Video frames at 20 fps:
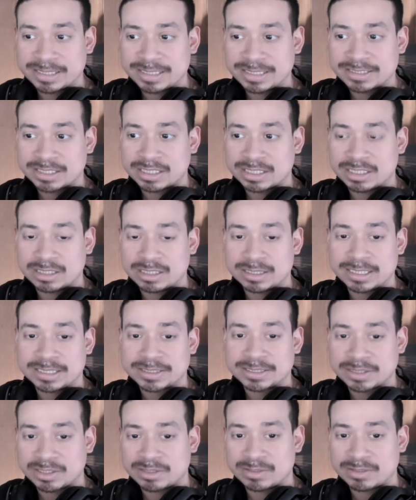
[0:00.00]
and he started uh, he
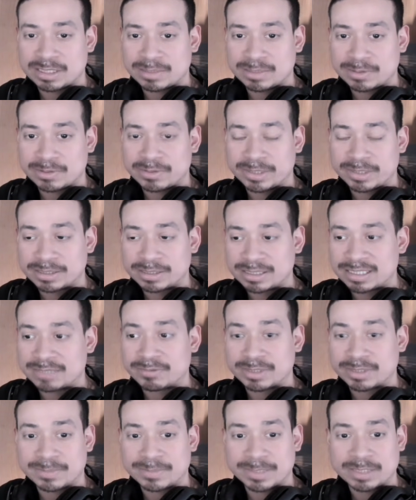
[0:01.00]
started going
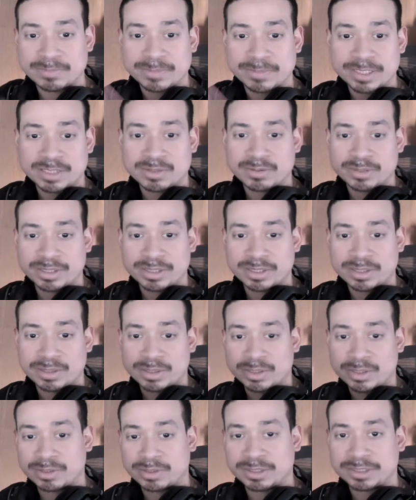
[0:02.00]
live with about Bitcoin
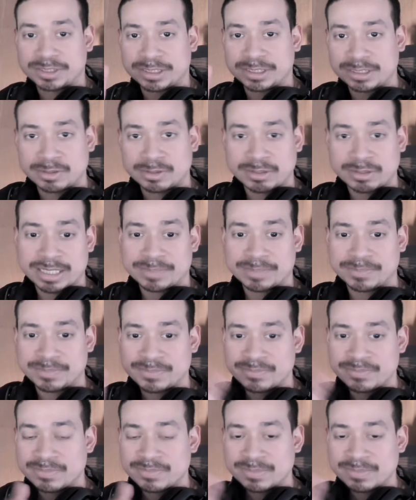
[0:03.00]
currency crap,